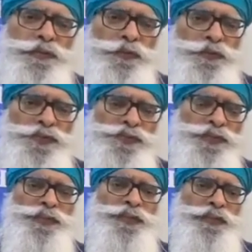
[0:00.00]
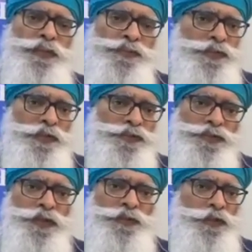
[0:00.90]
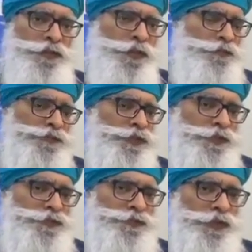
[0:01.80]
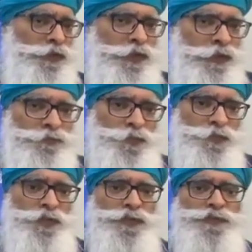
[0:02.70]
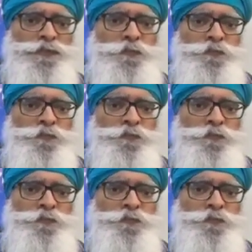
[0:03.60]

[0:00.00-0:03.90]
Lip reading: to the Sikhs and then charging like half the price.